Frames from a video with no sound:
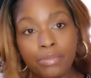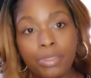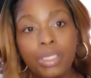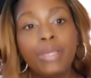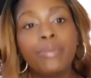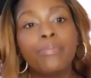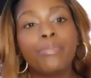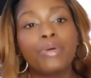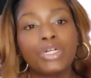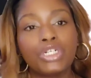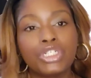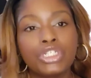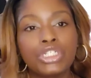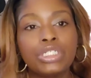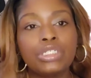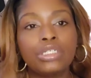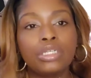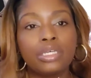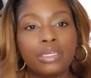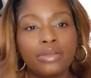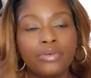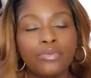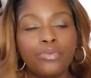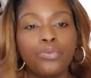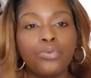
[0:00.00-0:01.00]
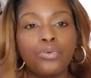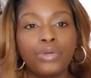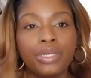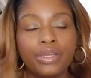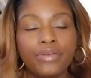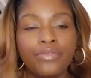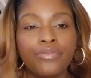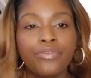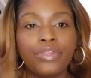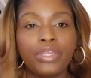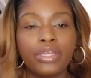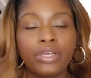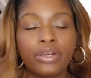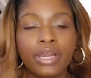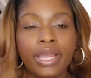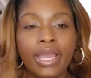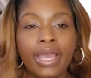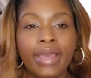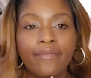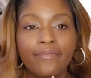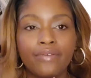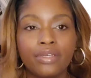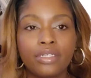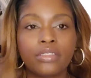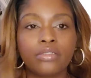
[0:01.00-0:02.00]
emergent if they're
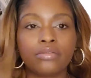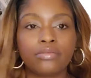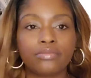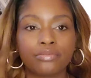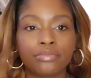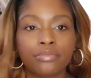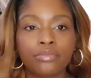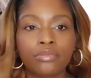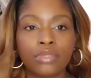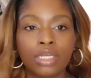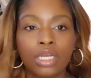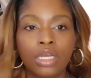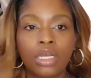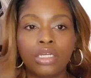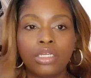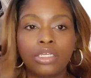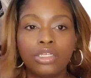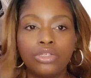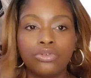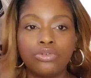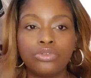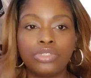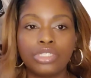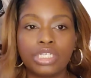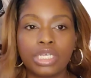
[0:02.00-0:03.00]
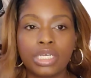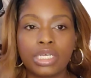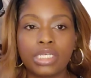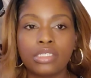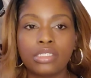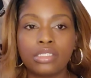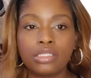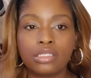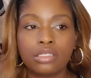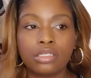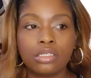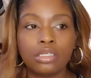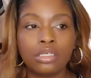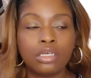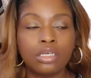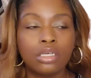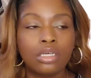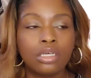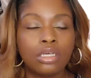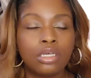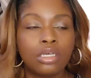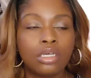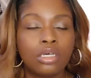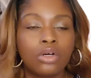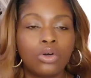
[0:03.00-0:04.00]
having acute chest
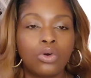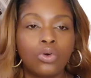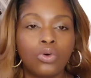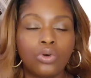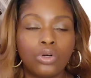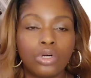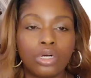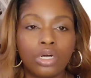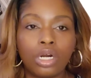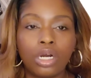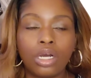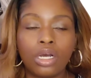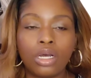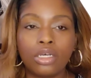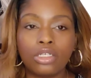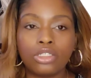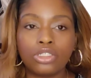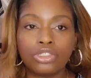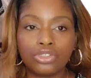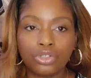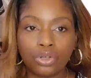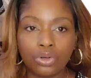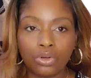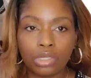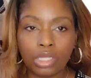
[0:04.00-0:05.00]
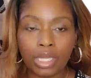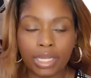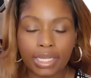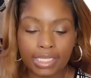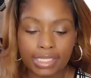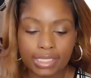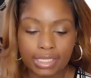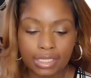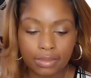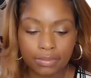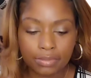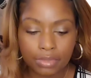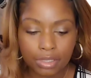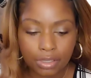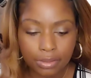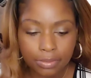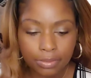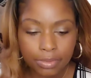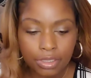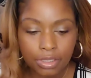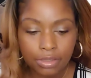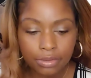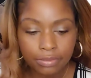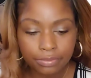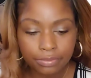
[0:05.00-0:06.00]
or stroke-like symptoms.